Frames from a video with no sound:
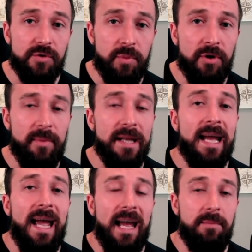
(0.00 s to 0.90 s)
permit
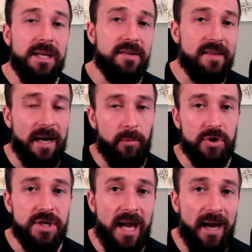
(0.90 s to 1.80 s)
and be
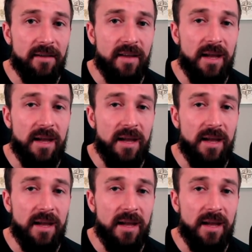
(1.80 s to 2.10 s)
established as a